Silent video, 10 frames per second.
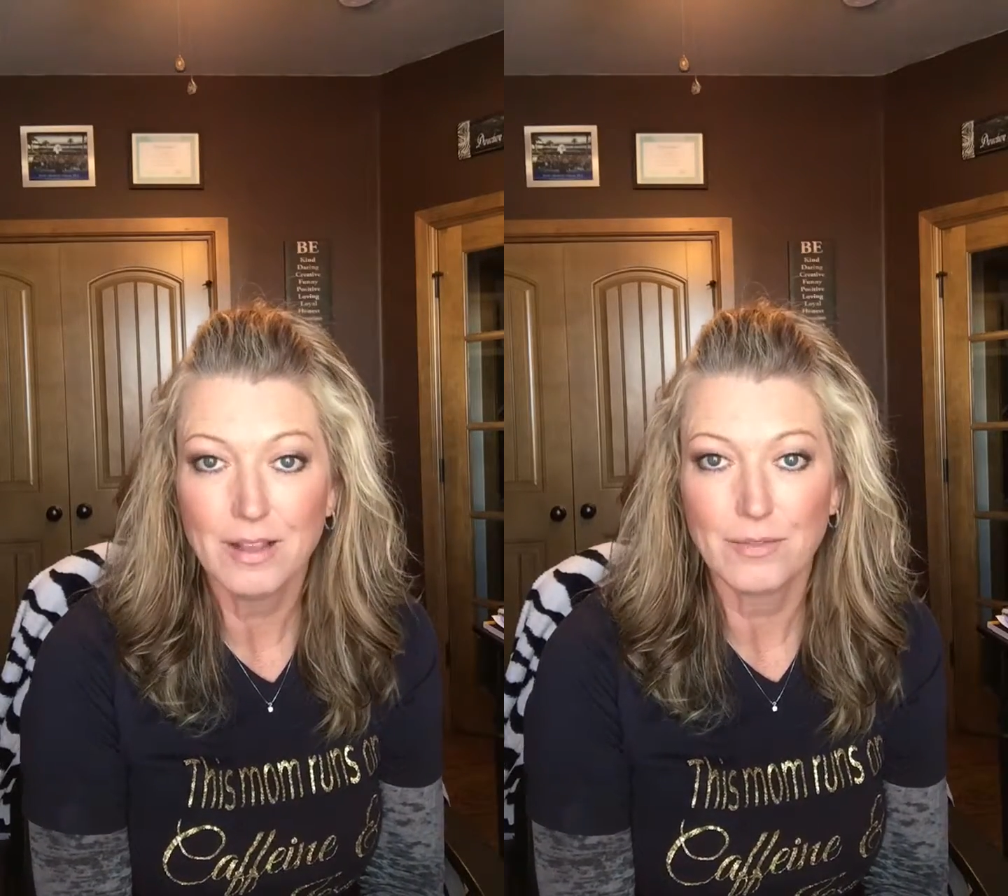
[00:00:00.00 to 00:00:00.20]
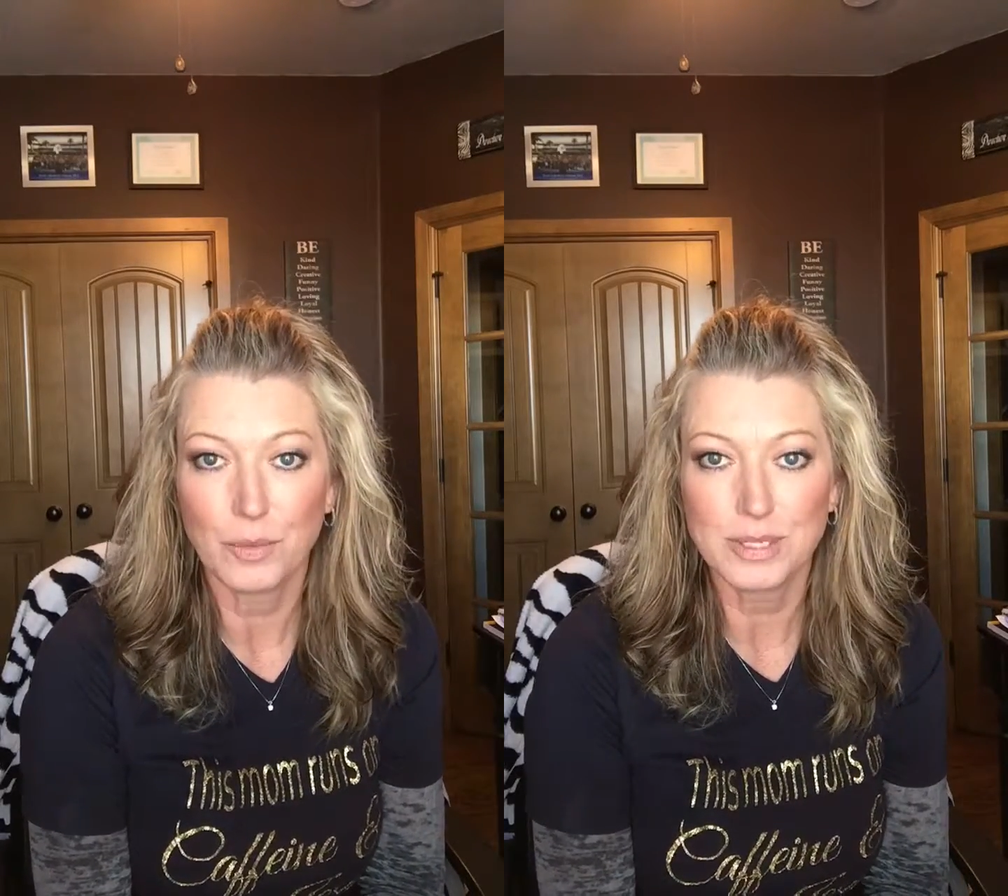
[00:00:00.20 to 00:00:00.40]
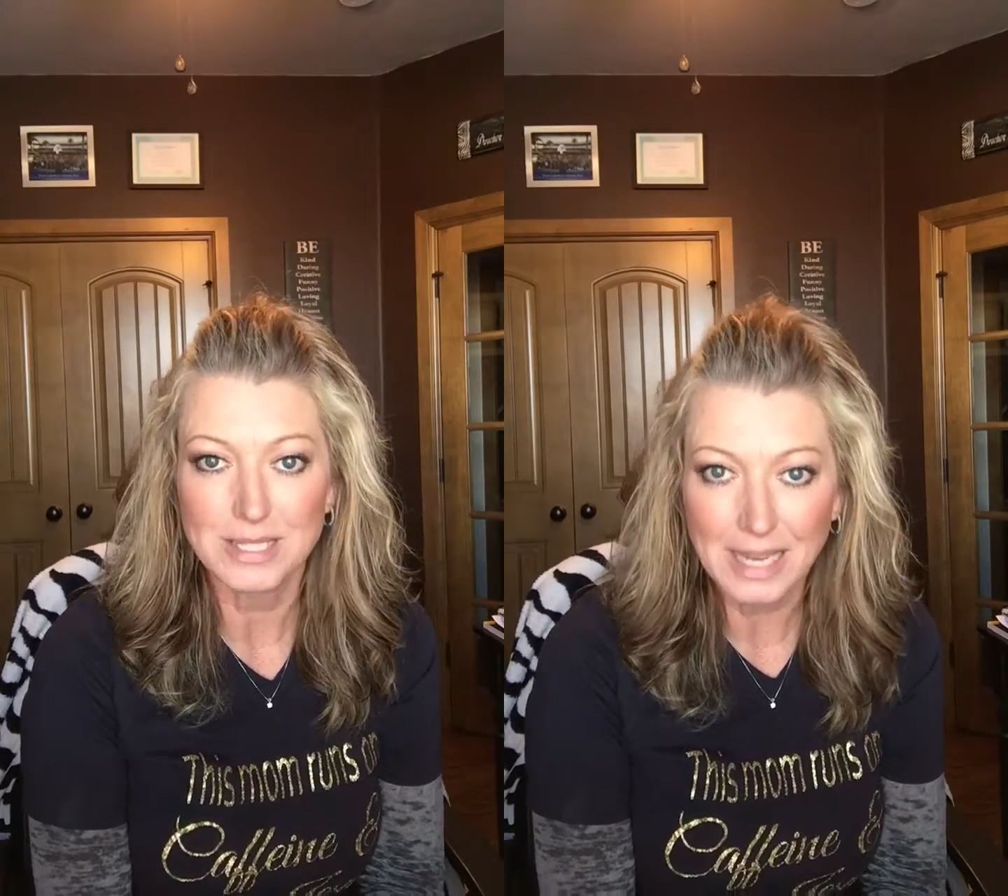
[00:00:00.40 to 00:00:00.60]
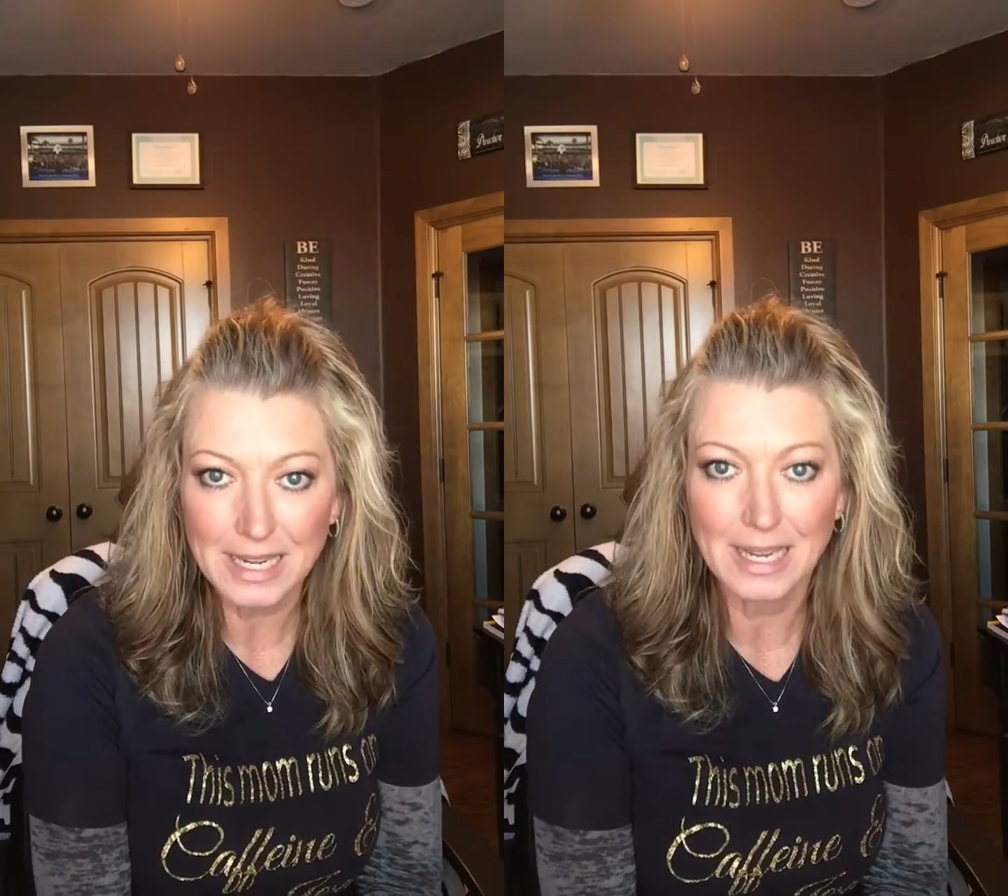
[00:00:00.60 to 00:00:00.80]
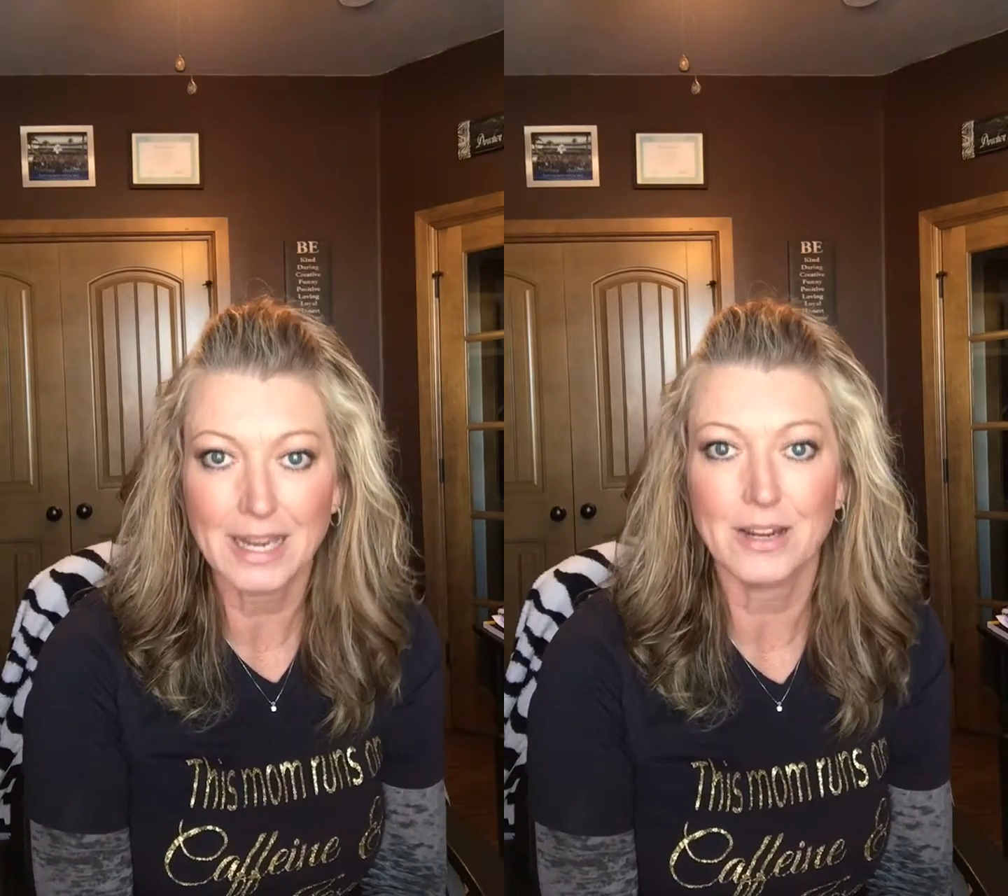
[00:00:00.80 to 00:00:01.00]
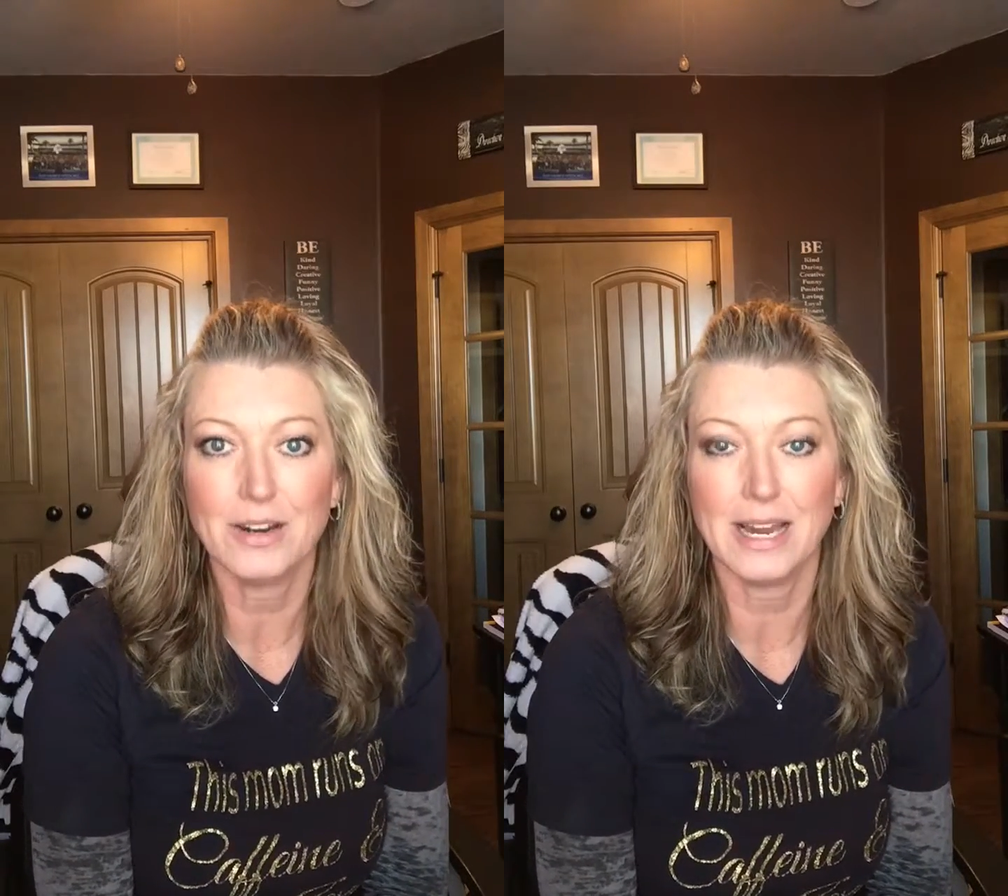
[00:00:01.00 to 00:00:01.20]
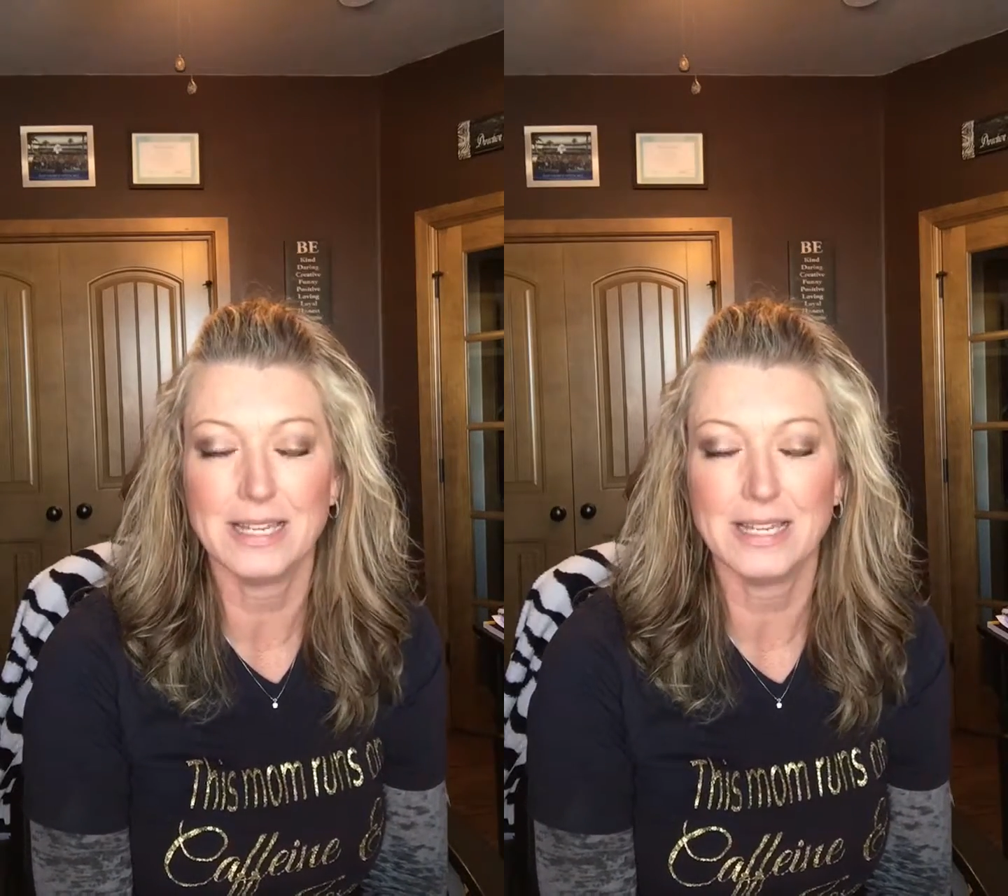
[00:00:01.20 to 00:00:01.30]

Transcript: for skincare,